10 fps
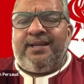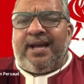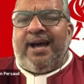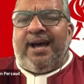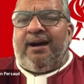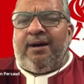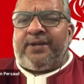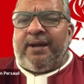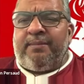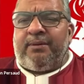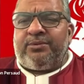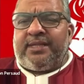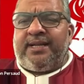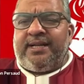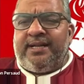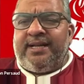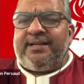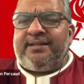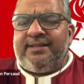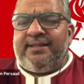At half time, I was thinking,
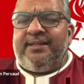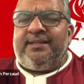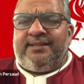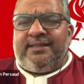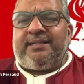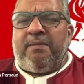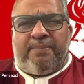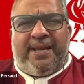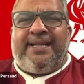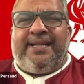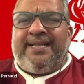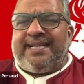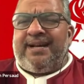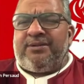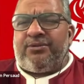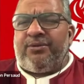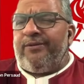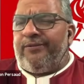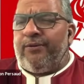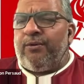let's go and beat these now, 3
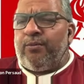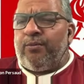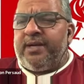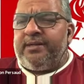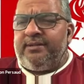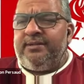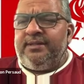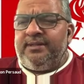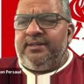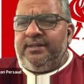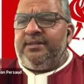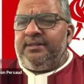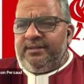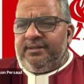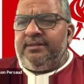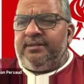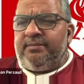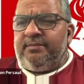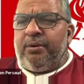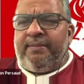or 4-1.
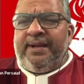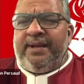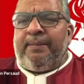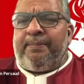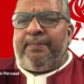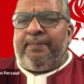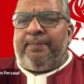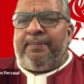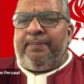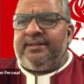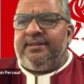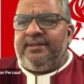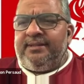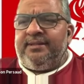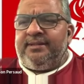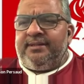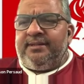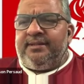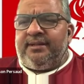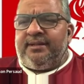Put them in their place.
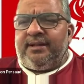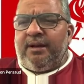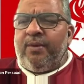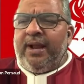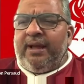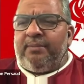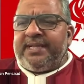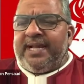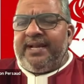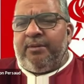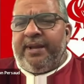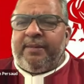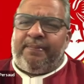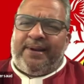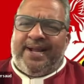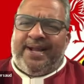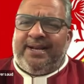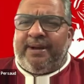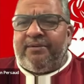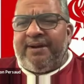They'll be well upset. They'll be complaining
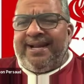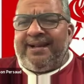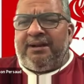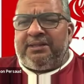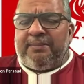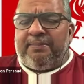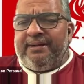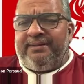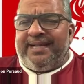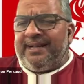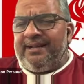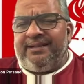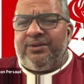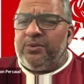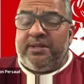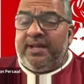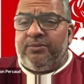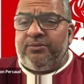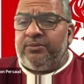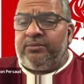about the red card and the penalty. They can do all of
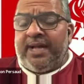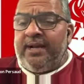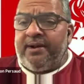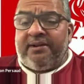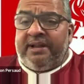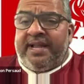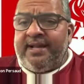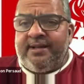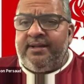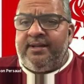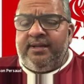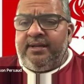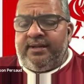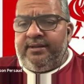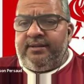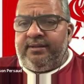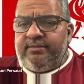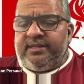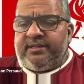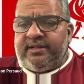that all day. I don't care.
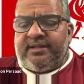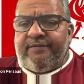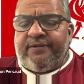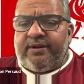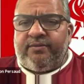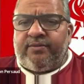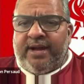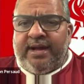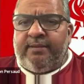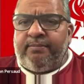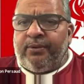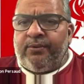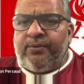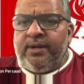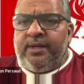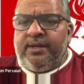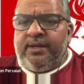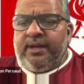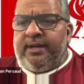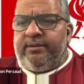It was a definite handball,
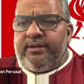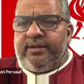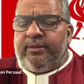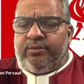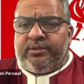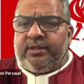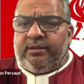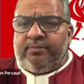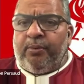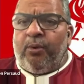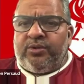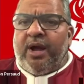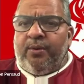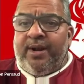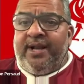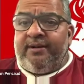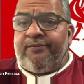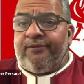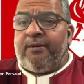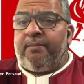and the ball was going in
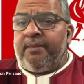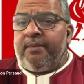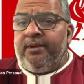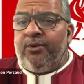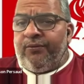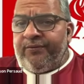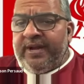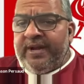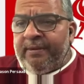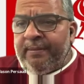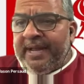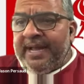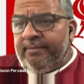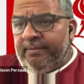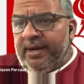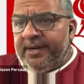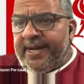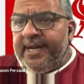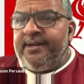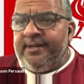from your favourite player,
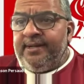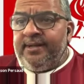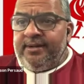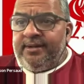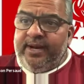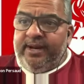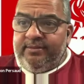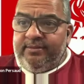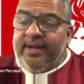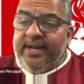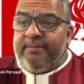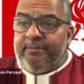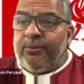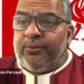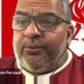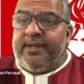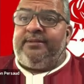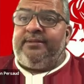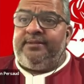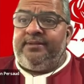Mane, when he handballed it.
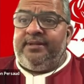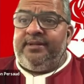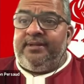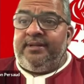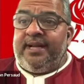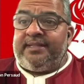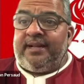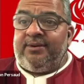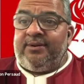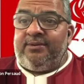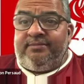Yeah, so